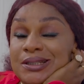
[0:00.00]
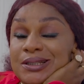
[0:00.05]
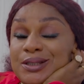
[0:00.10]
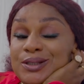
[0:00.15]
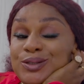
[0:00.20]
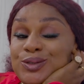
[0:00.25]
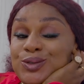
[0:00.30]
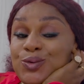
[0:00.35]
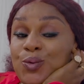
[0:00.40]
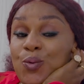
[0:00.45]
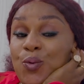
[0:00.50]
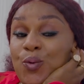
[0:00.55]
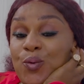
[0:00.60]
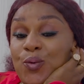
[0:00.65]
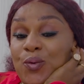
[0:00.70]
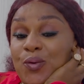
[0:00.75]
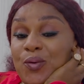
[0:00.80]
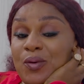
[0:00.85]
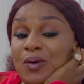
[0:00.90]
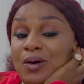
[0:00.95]
So,
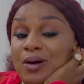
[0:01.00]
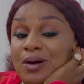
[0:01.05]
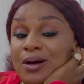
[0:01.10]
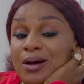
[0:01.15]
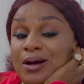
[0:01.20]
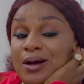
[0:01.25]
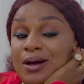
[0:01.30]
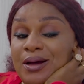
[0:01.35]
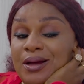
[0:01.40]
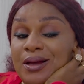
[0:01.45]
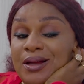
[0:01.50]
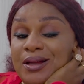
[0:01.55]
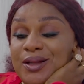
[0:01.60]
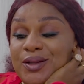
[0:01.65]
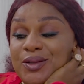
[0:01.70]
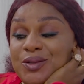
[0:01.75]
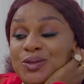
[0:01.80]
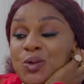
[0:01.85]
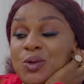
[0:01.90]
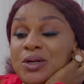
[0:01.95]

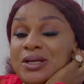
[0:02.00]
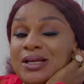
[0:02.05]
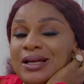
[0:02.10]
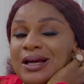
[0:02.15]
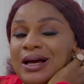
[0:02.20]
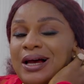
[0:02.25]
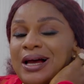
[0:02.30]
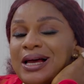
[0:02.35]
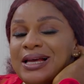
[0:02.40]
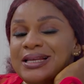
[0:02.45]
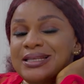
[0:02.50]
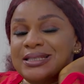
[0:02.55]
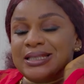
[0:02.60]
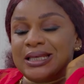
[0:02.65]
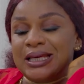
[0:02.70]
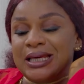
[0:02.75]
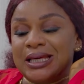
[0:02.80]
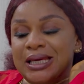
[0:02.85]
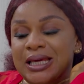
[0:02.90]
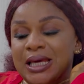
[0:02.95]
Tony has
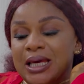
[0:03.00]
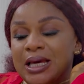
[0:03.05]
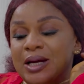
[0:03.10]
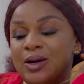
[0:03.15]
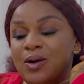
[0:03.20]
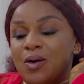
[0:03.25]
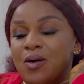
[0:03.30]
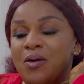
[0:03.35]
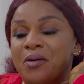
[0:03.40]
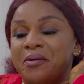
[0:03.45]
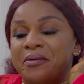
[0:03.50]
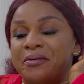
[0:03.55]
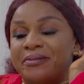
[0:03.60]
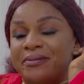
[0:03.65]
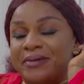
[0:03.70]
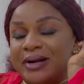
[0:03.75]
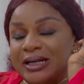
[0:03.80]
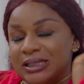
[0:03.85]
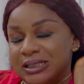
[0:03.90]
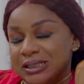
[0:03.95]
a girl
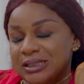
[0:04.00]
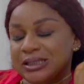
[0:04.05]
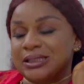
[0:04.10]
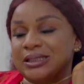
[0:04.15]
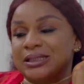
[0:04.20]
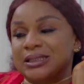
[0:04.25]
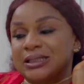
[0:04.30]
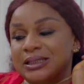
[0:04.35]
already,